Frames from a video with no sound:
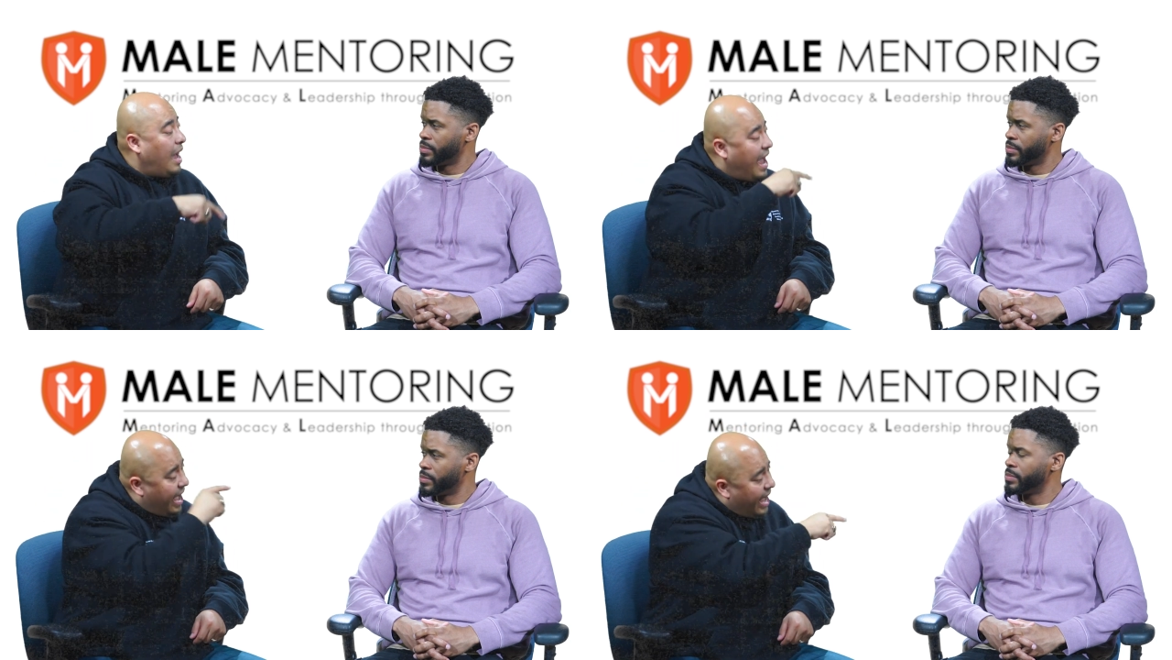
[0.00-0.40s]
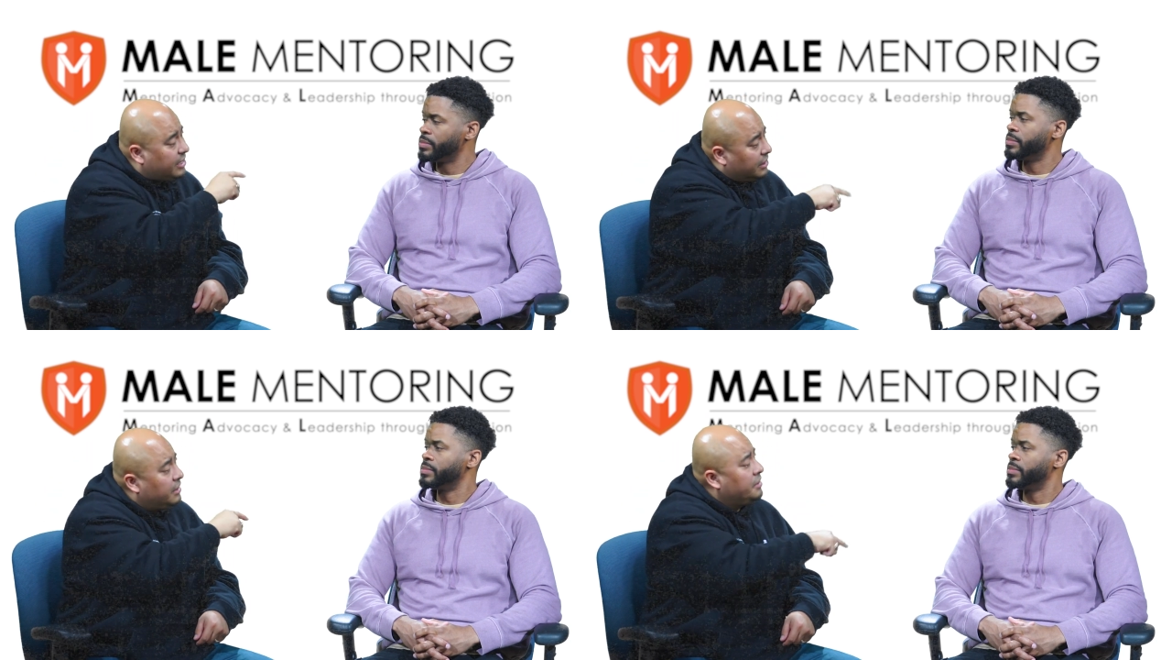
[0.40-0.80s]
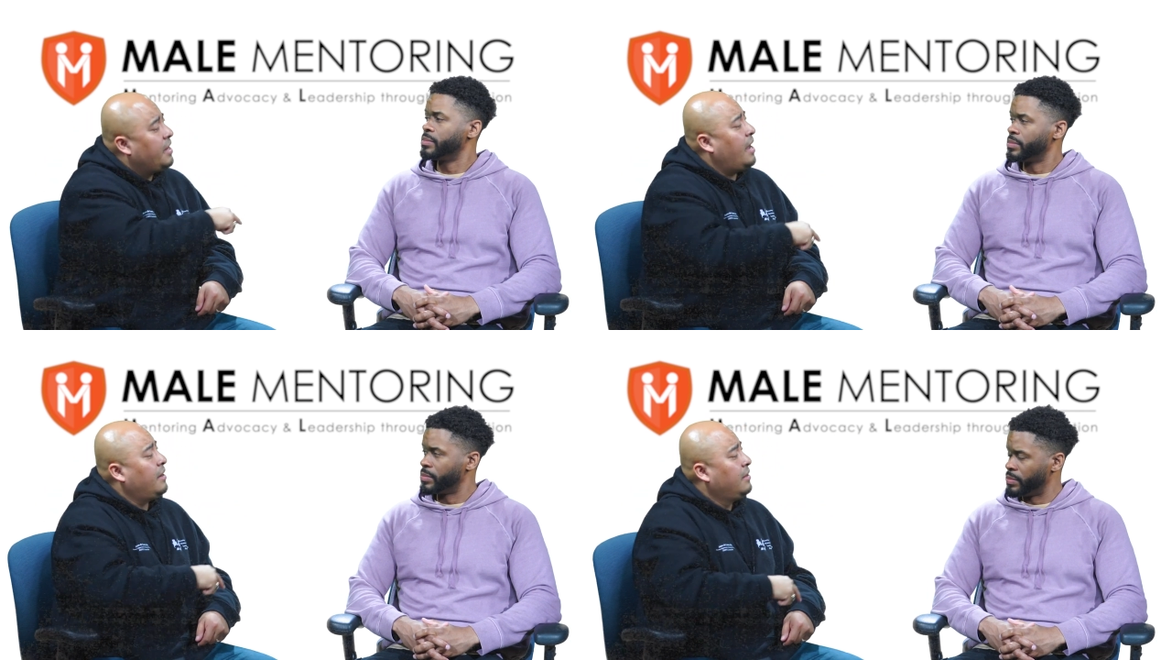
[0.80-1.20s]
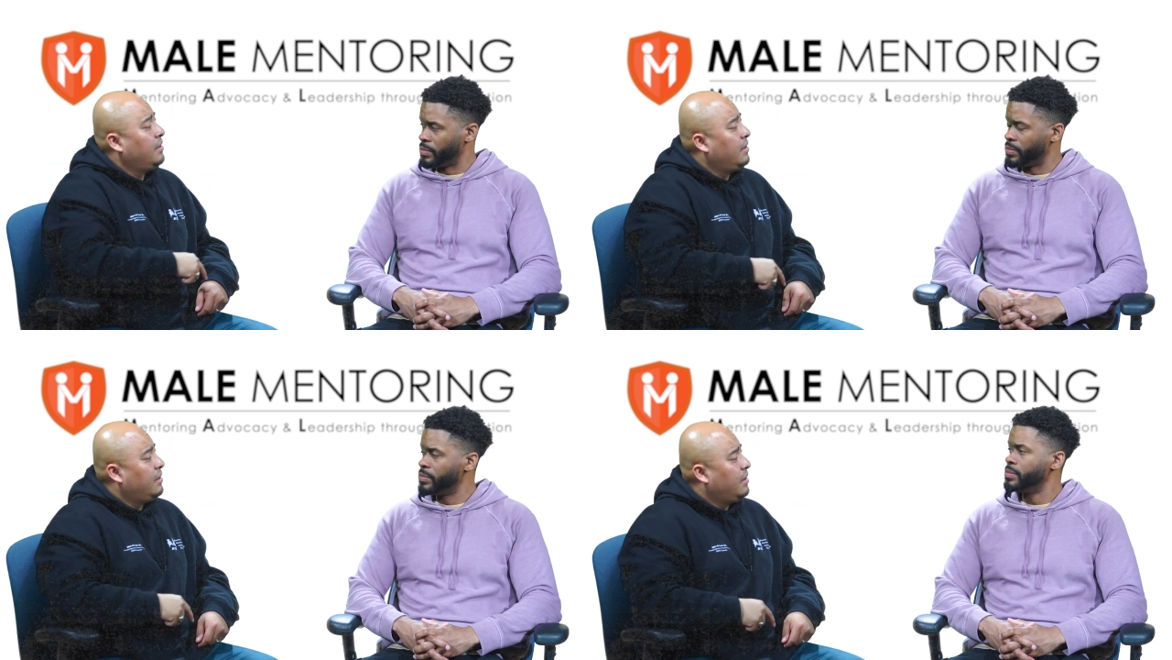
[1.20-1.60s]
Speaker 1: I had to learn that.
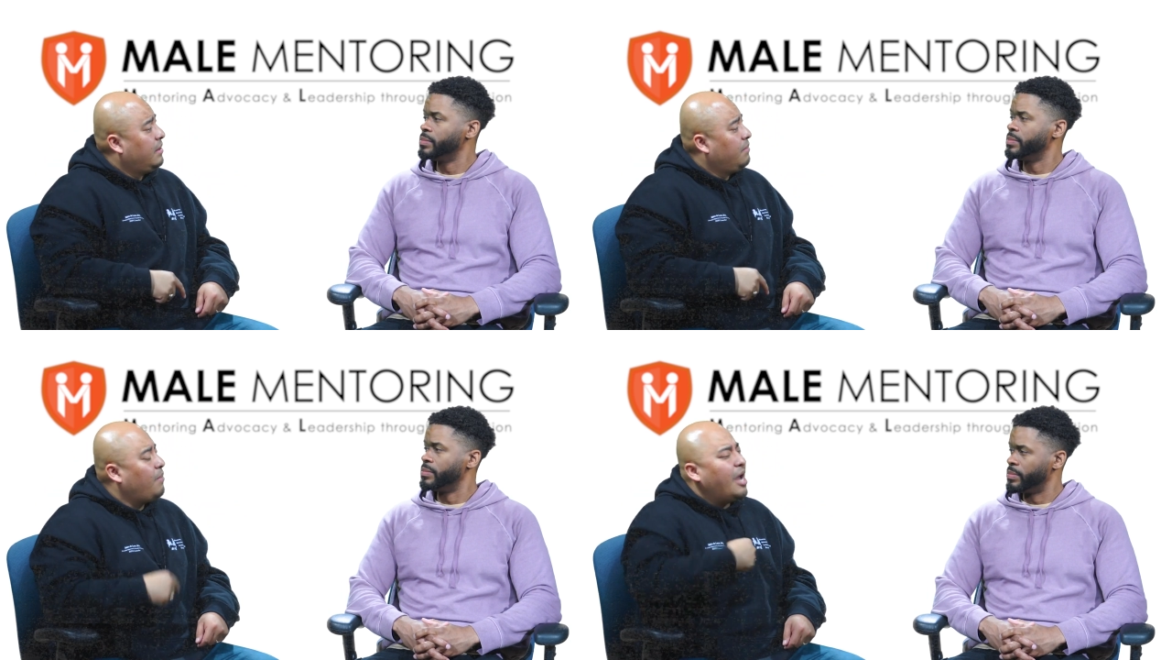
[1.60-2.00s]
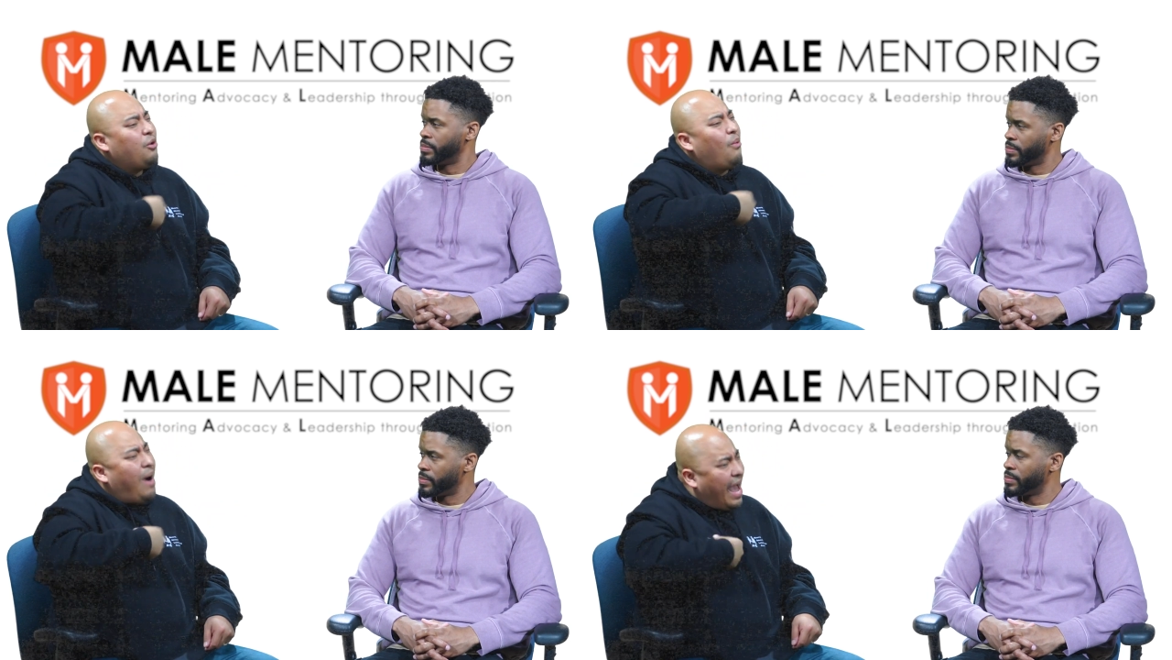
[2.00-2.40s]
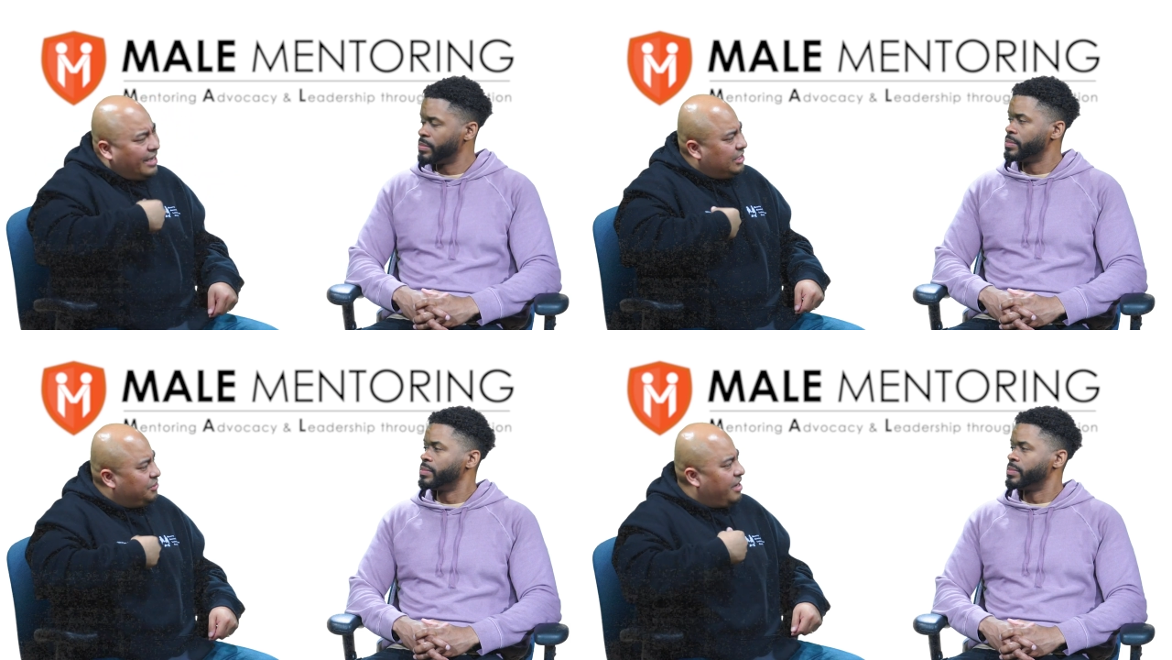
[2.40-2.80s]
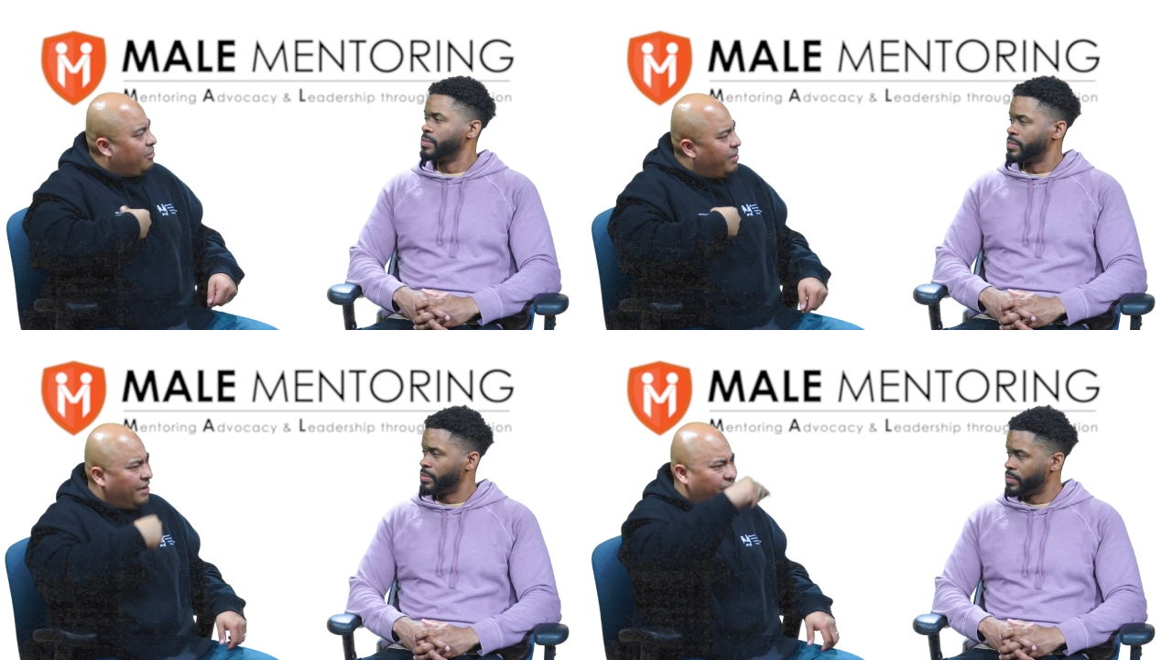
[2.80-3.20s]
Mm-hmm. Why do I need to
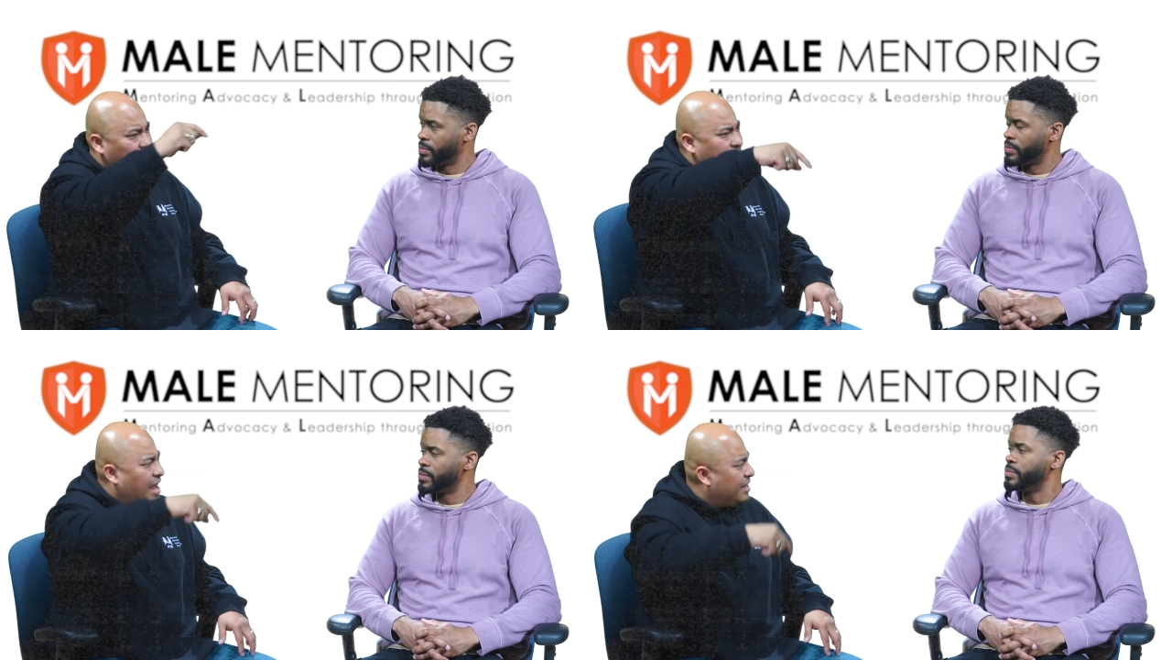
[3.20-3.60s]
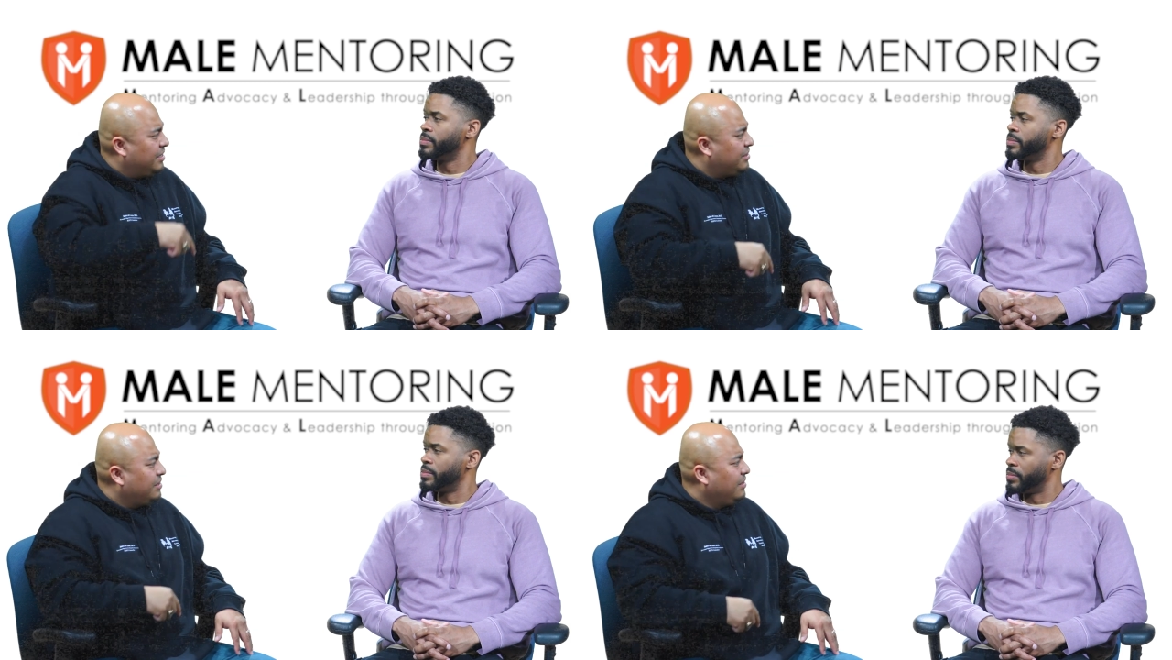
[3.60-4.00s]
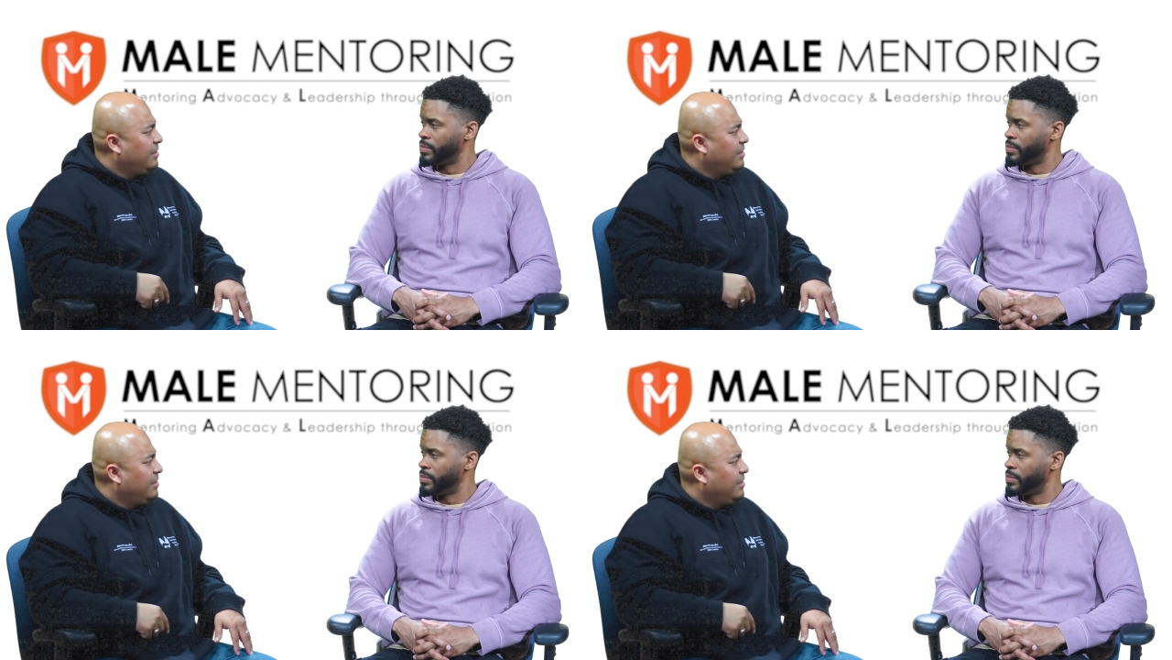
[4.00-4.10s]
get ready for college?